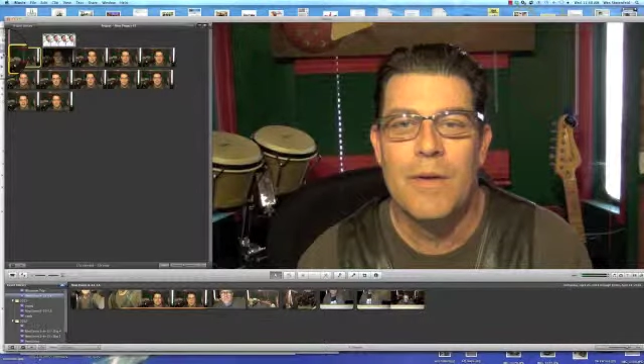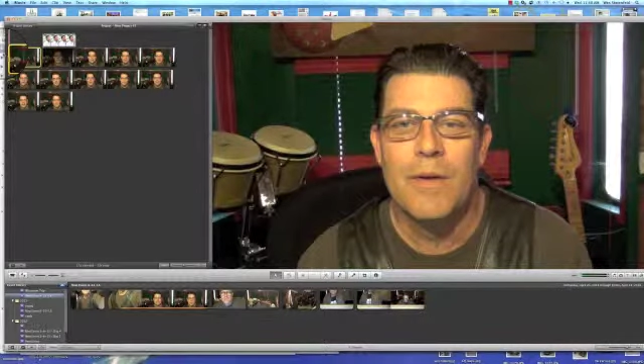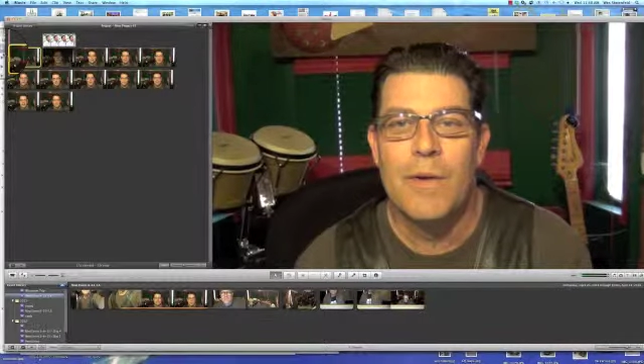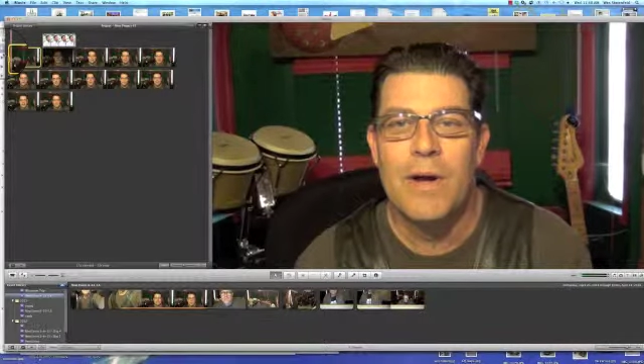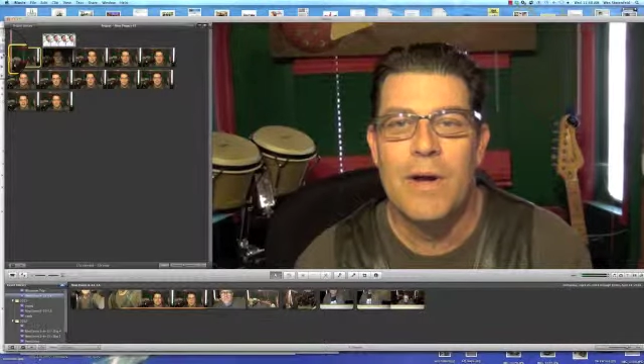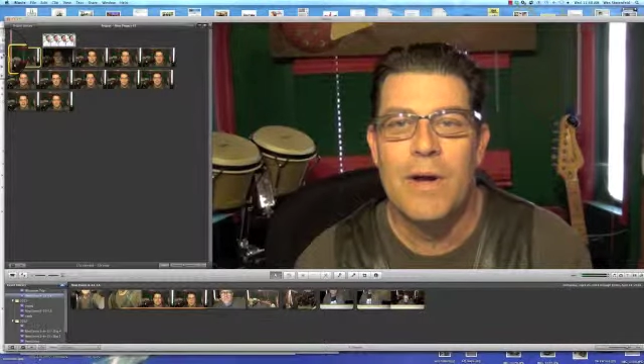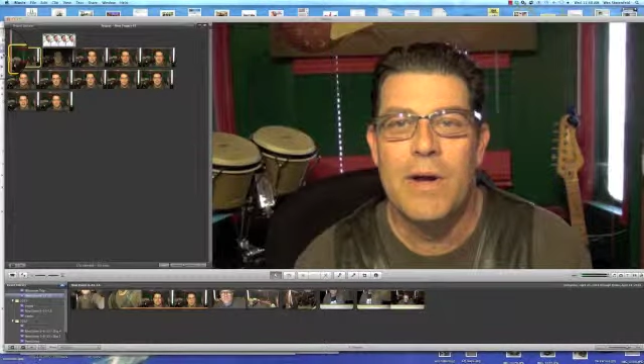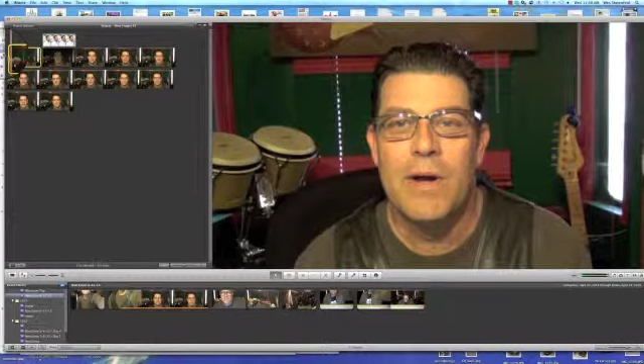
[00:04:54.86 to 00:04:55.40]
I
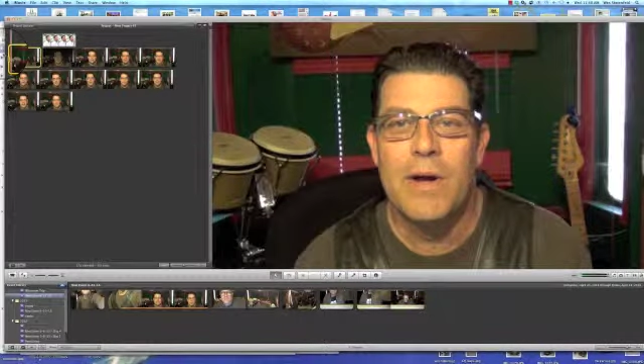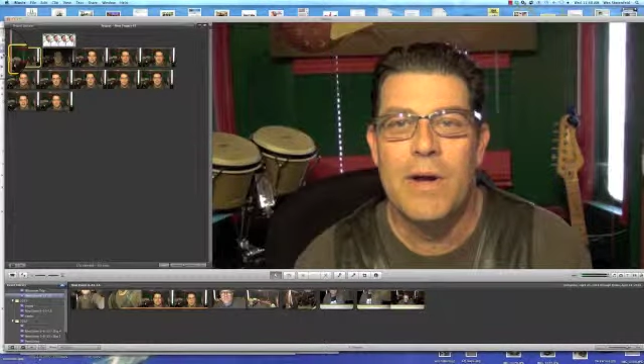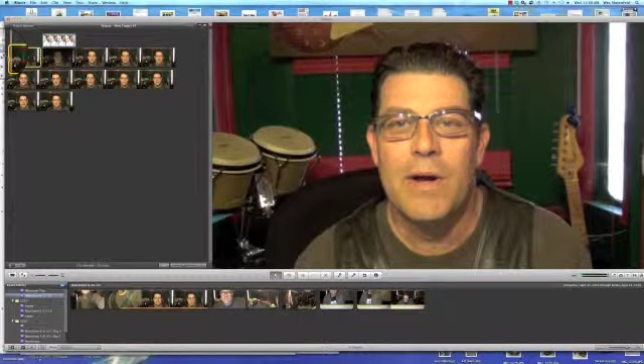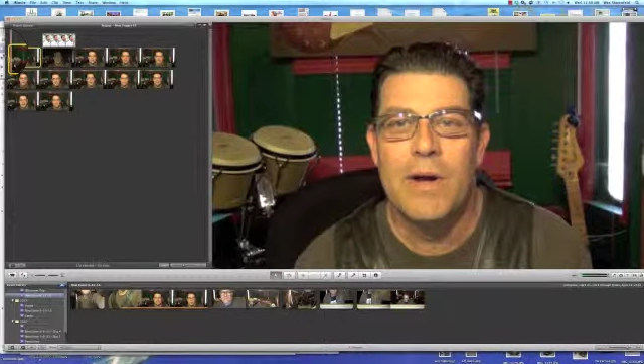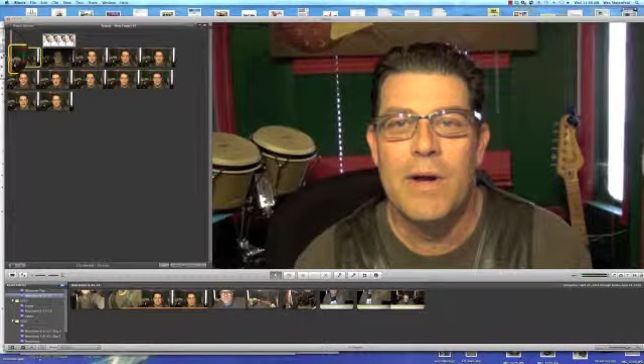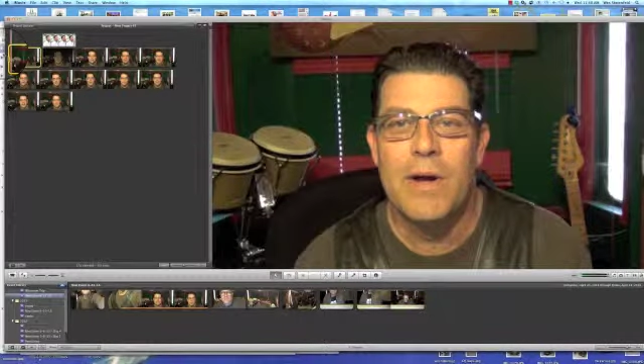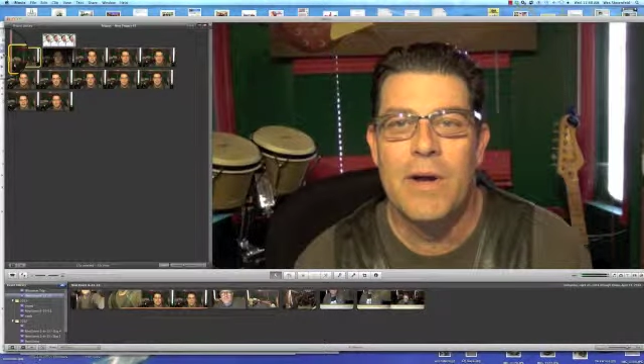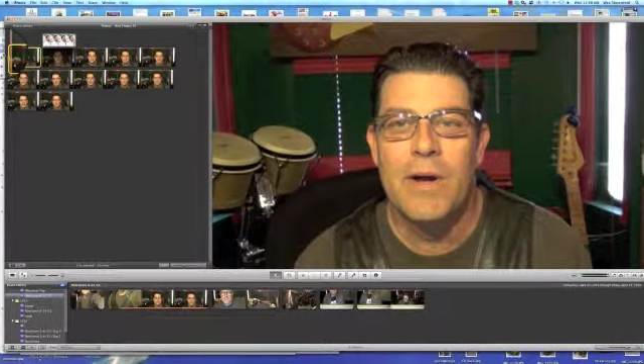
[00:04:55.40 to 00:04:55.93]

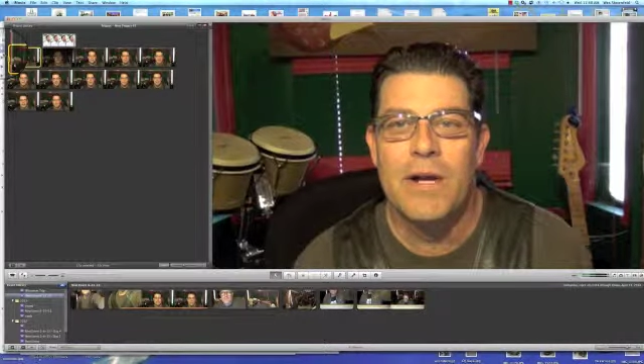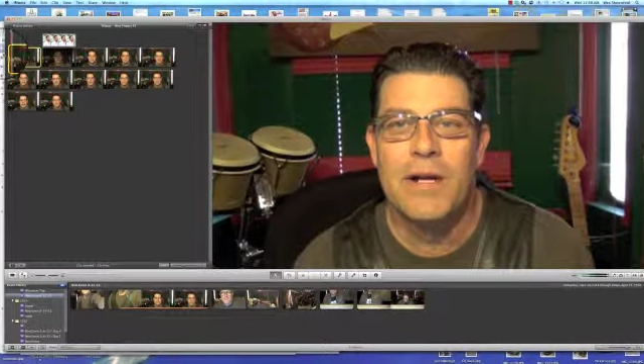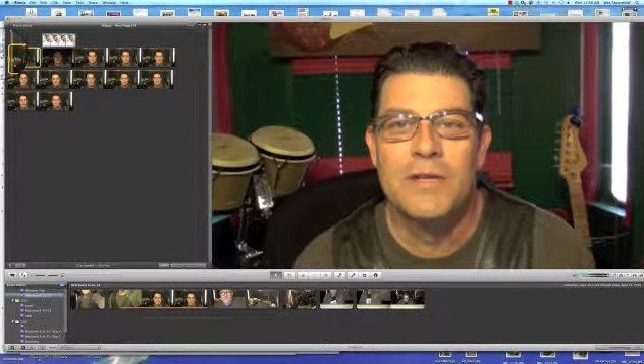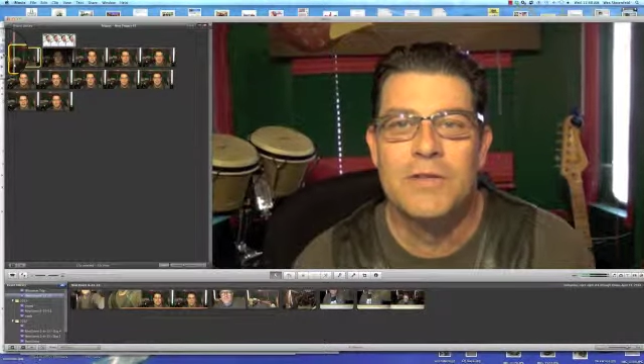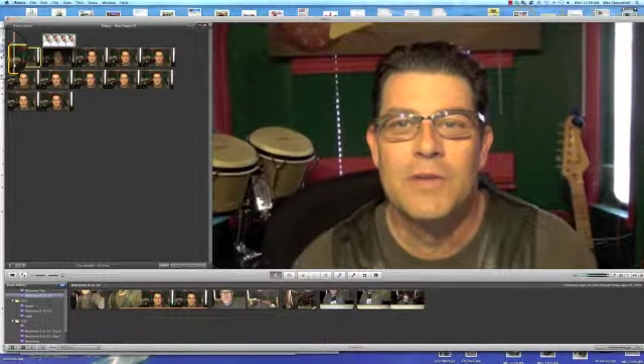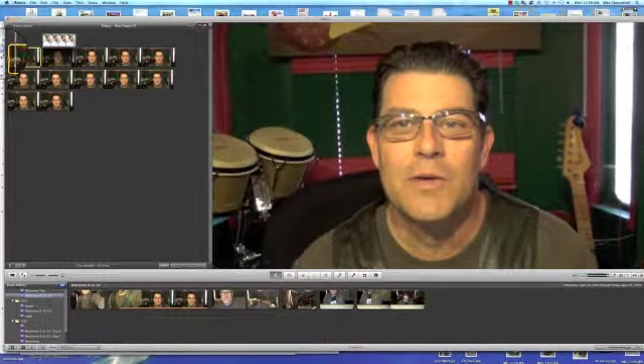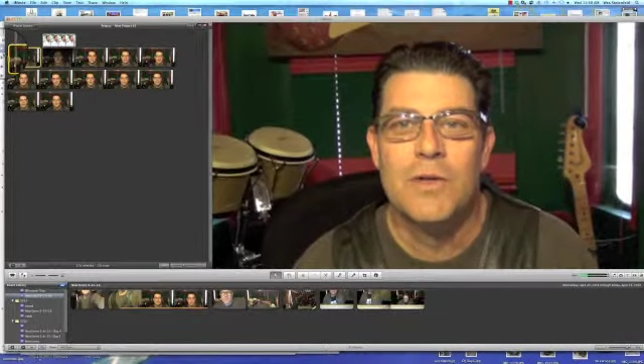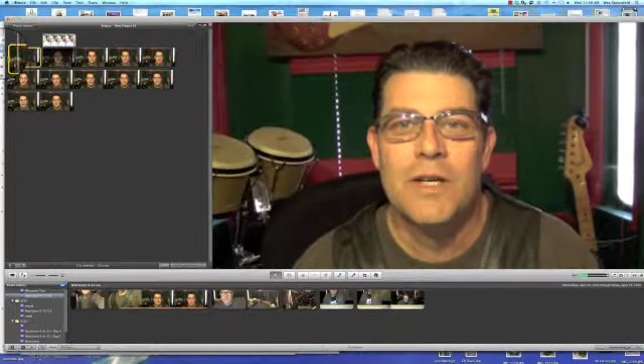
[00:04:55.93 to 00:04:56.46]
want
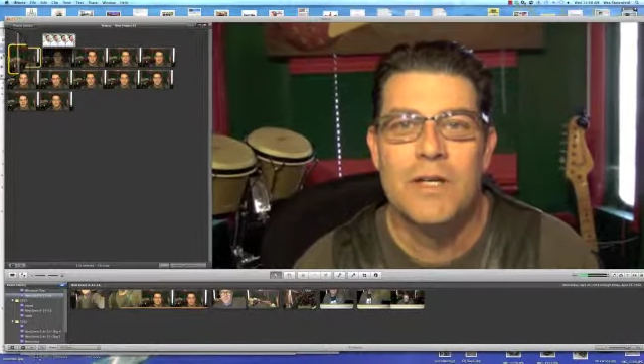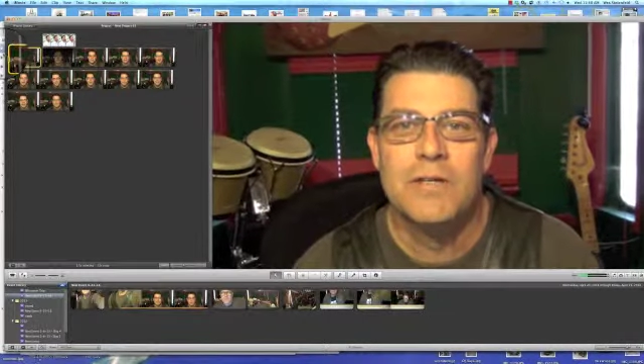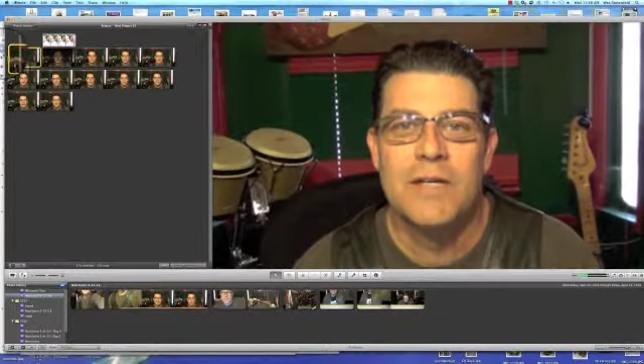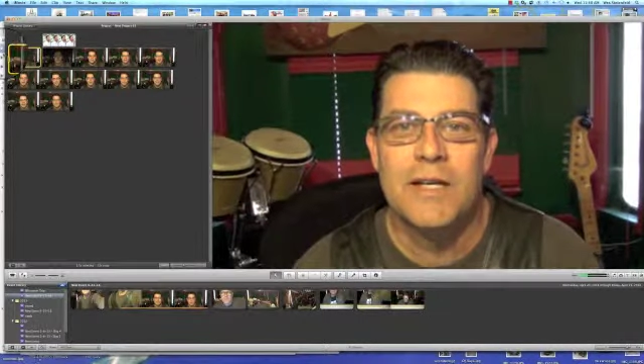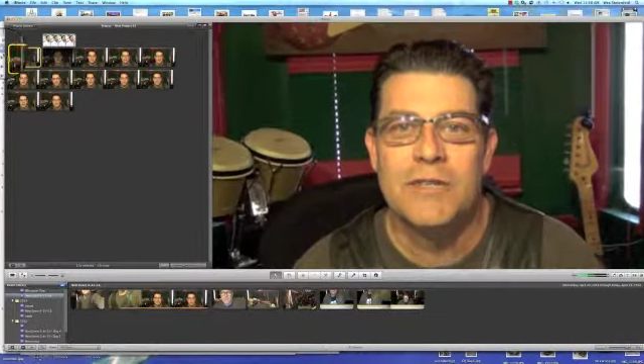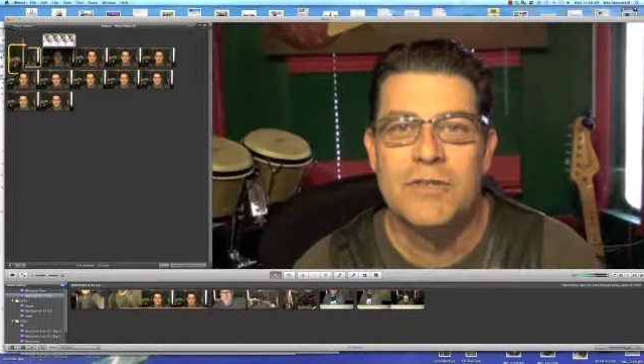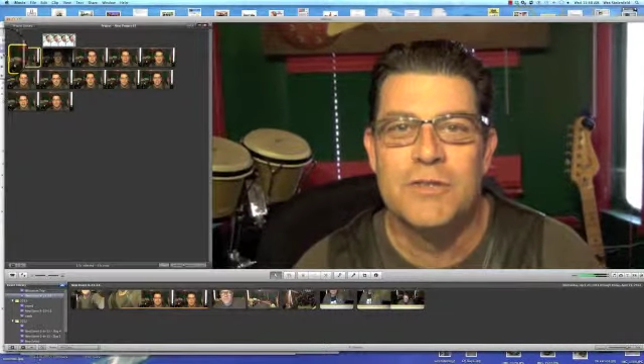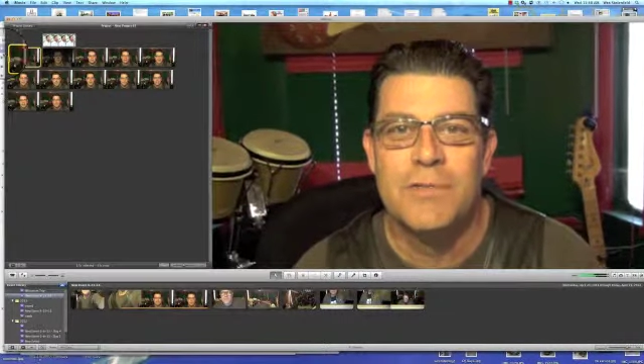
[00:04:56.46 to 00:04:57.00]
to do a little
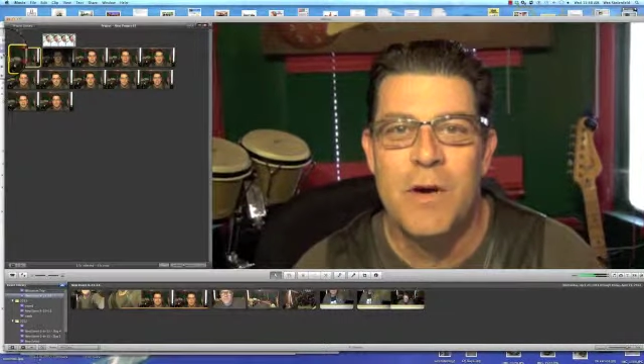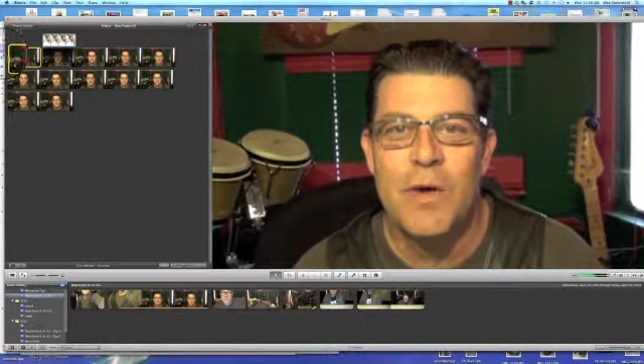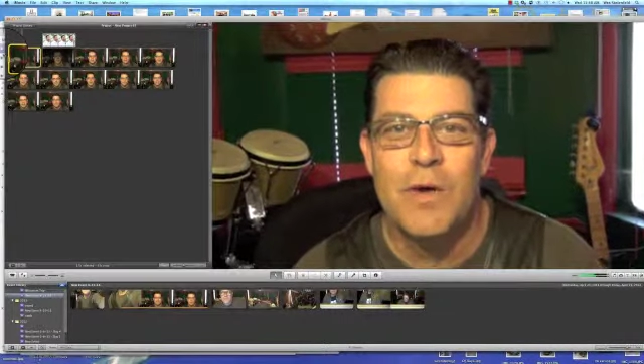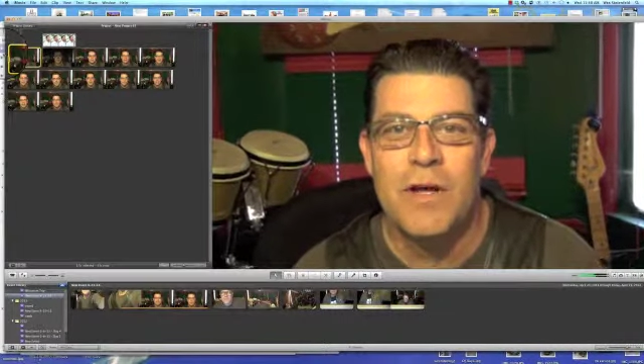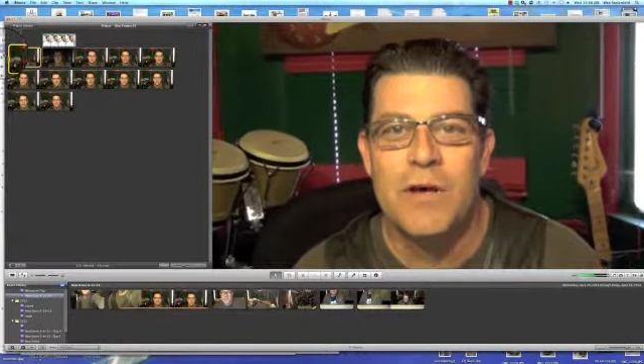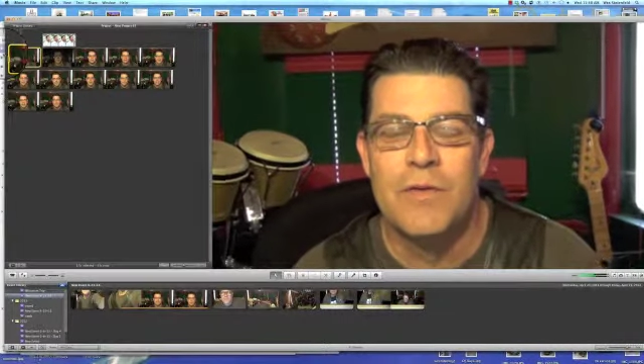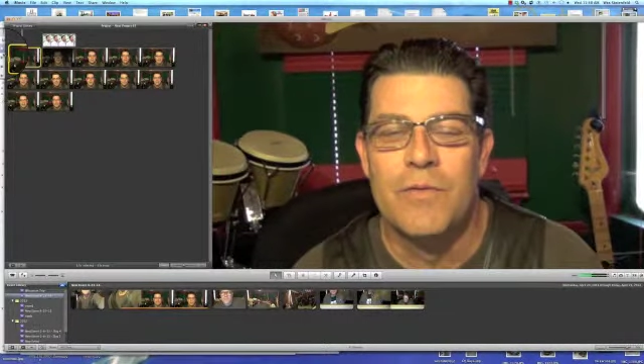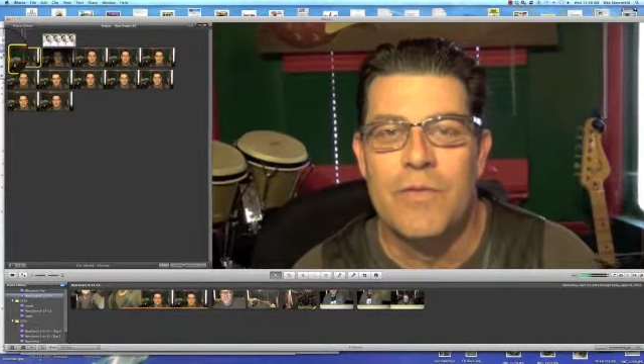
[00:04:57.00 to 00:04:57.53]
testimonial